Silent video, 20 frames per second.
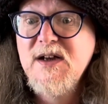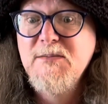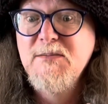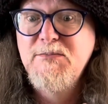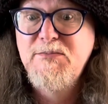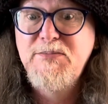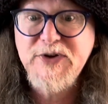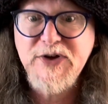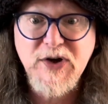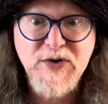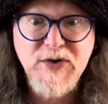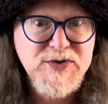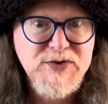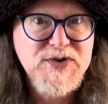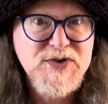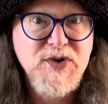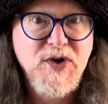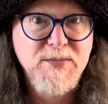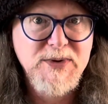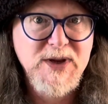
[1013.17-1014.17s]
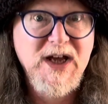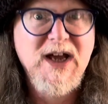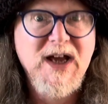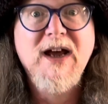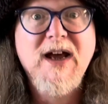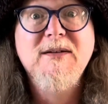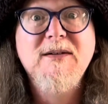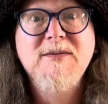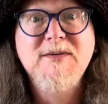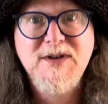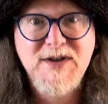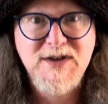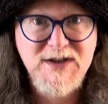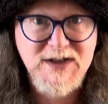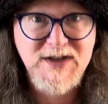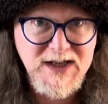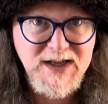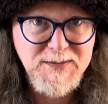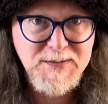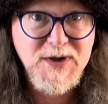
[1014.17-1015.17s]
But don't stop there.
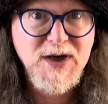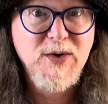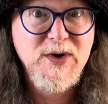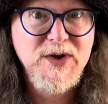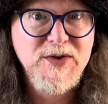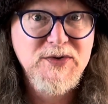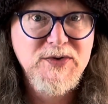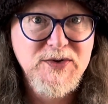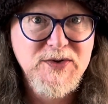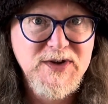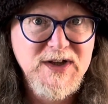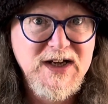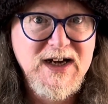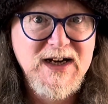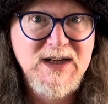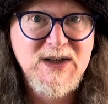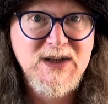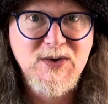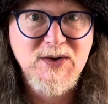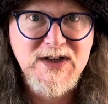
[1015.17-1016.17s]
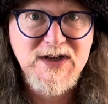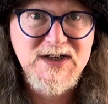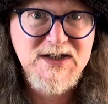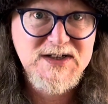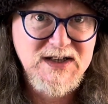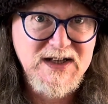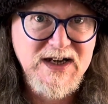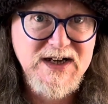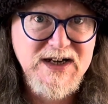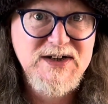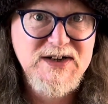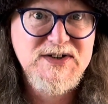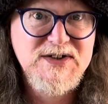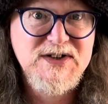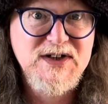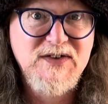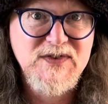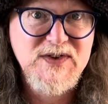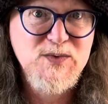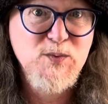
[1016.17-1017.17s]
Keep going through the catalogue. His later
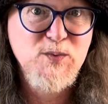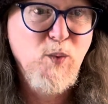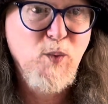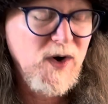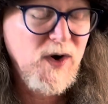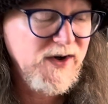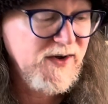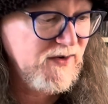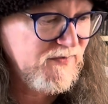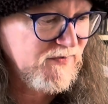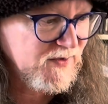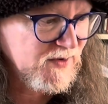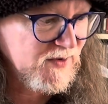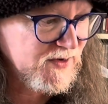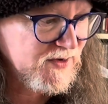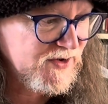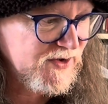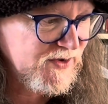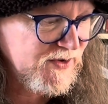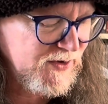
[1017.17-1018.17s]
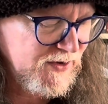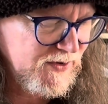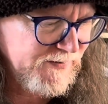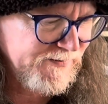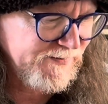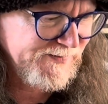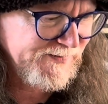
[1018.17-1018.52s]
stuff is wonderful too.